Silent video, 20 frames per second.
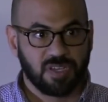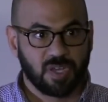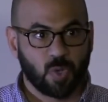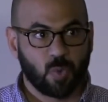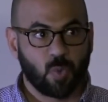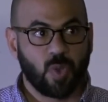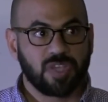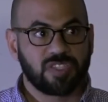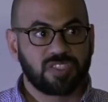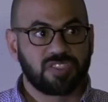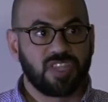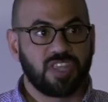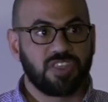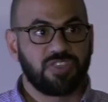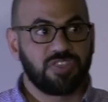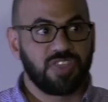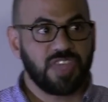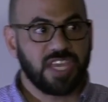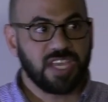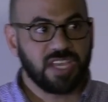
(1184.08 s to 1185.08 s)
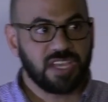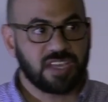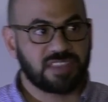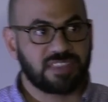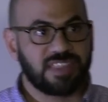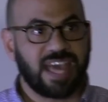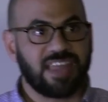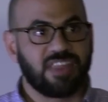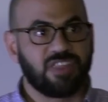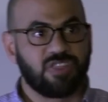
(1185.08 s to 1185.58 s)
was the thing
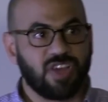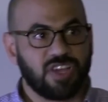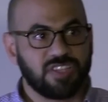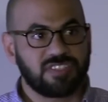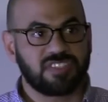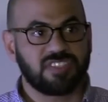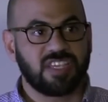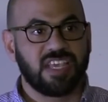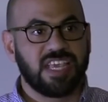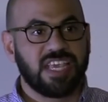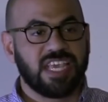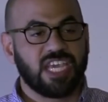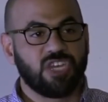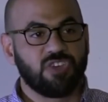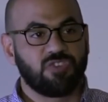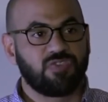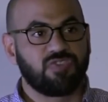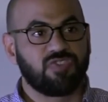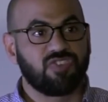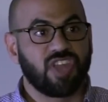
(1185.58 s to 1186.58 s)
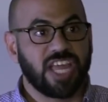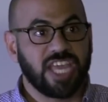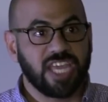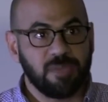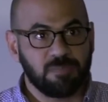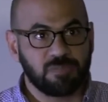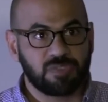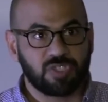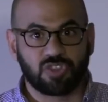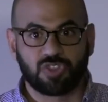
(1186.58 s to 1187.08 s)
that thus
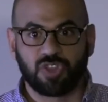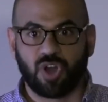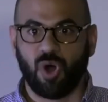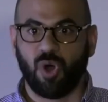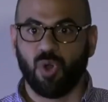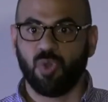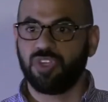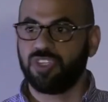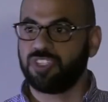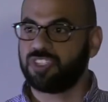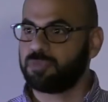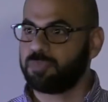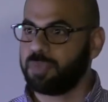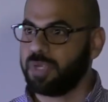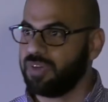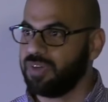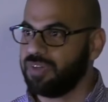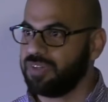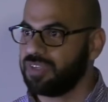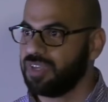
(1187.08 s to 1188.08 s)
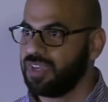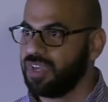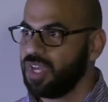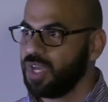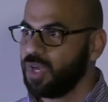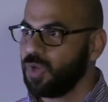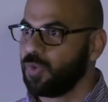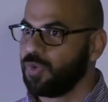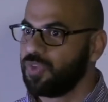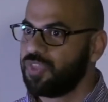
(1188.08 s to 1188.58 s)
inflamed the Holy Spirit
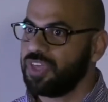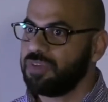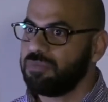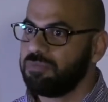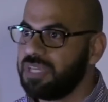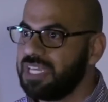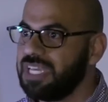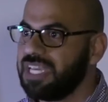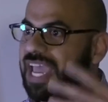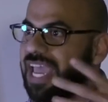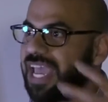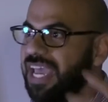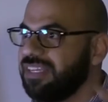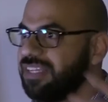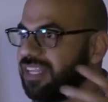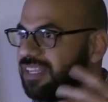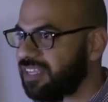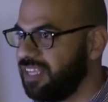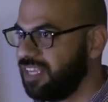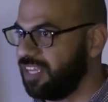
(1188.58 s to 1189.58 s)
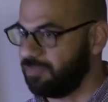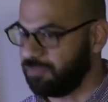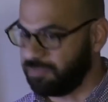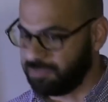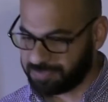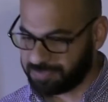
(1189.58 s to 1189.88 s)
within me and in him.